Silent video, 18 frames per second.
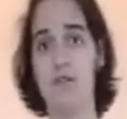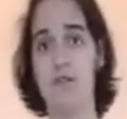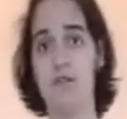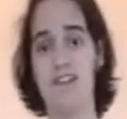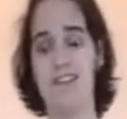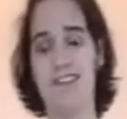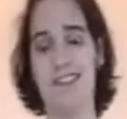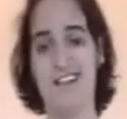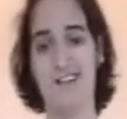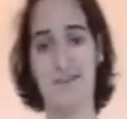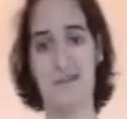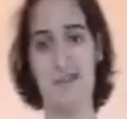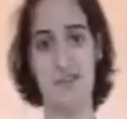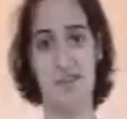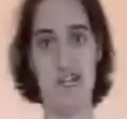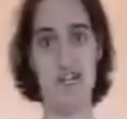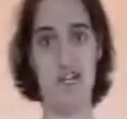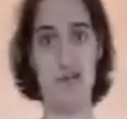And that's when you
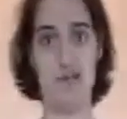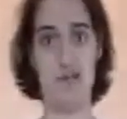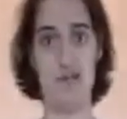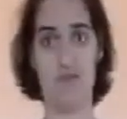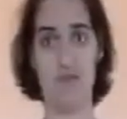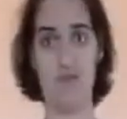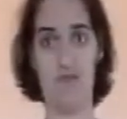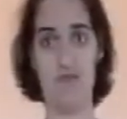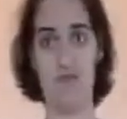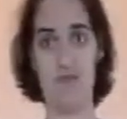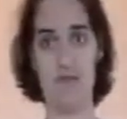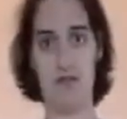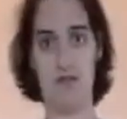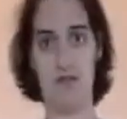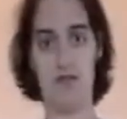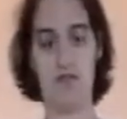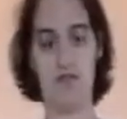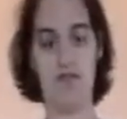catch it with
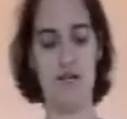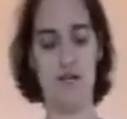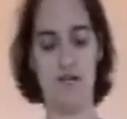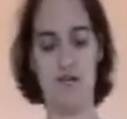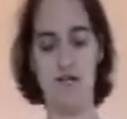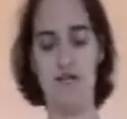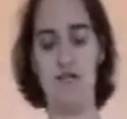your other hand.